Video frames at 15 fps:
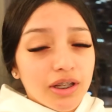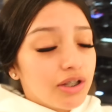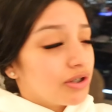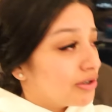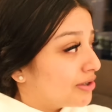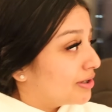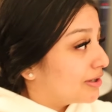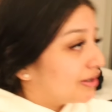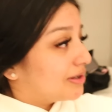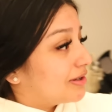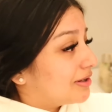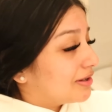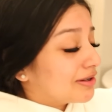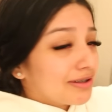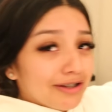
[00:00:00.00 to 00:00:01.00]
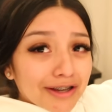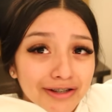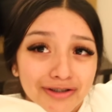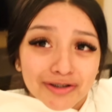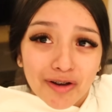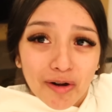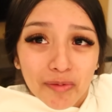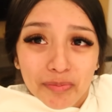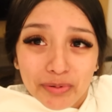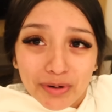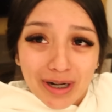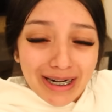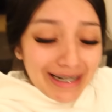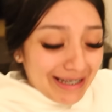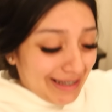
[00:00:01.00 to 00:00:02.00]
It is just so
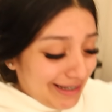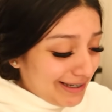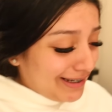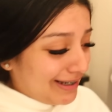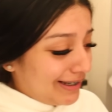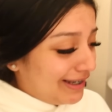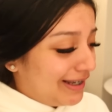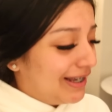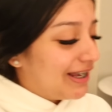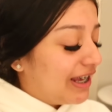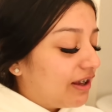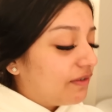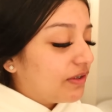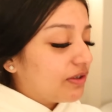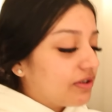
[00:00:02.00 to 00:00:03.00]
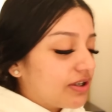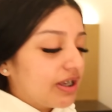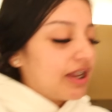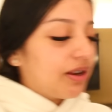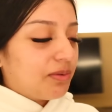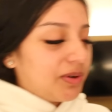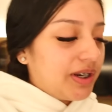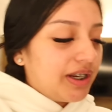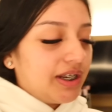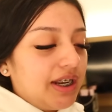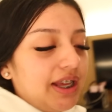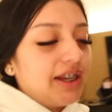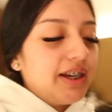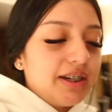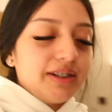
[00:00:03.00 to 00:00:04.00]
pretty. It feels like we're in,
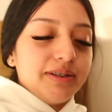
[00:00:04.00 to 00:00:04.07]
like,